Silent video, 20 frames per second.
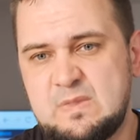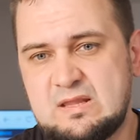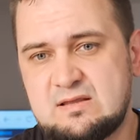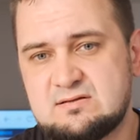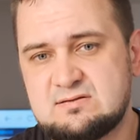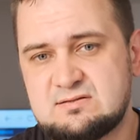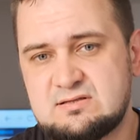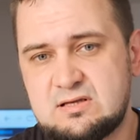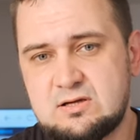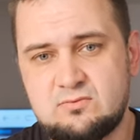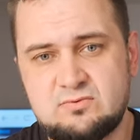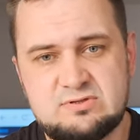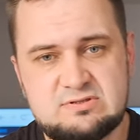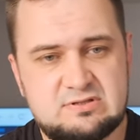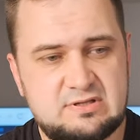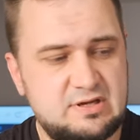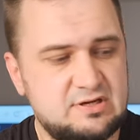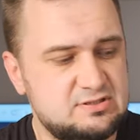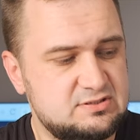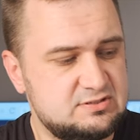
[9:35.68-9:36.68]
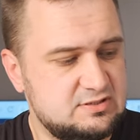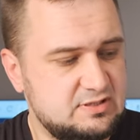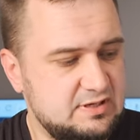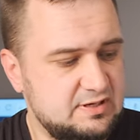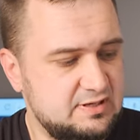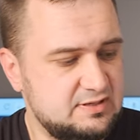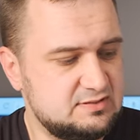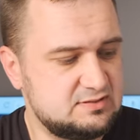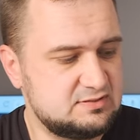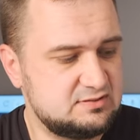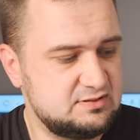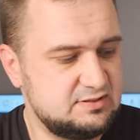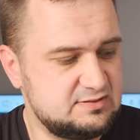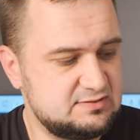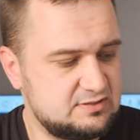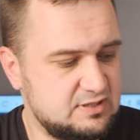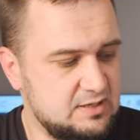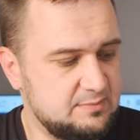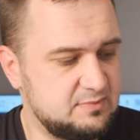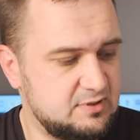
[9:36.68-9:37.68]
Soundstage size
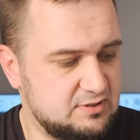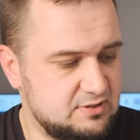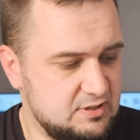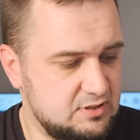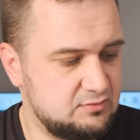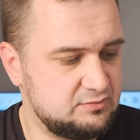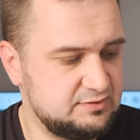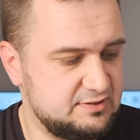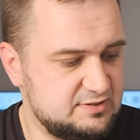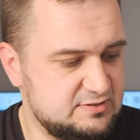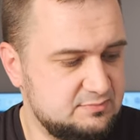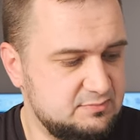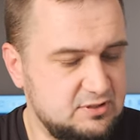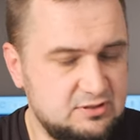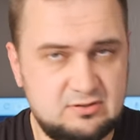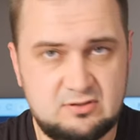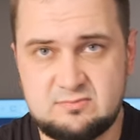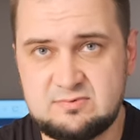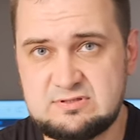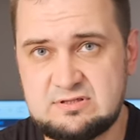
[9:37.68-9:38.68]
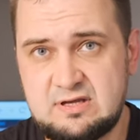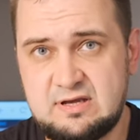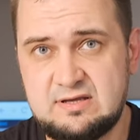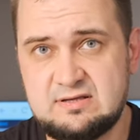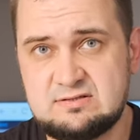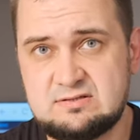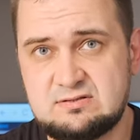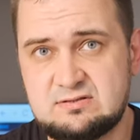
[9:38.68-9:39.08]
this time around is medium sized,